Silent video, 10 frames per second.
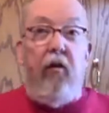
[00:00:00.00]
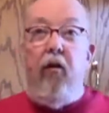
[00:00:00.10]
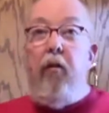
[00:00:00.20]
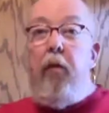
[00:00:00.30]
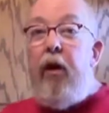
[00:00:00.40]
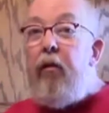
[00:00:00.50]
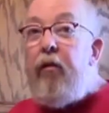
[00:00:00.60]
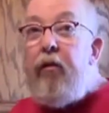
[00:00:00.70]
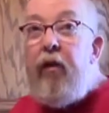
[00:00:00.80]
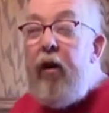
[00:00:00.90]
So the
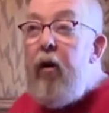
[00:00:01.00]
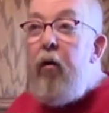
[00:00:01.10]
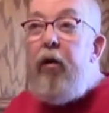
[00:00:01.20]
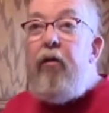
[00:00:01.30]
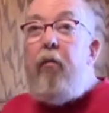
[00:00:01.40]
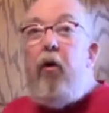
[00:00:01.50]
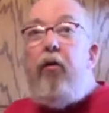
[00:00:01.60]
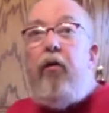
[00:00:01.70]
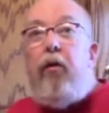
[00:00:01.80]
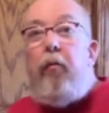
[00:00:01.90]
best is not always the
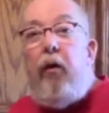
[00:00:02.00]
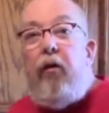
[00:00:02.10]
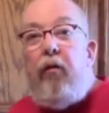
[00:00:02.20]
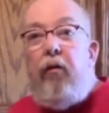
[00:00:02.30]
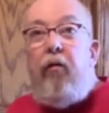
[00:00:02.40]
most expensive,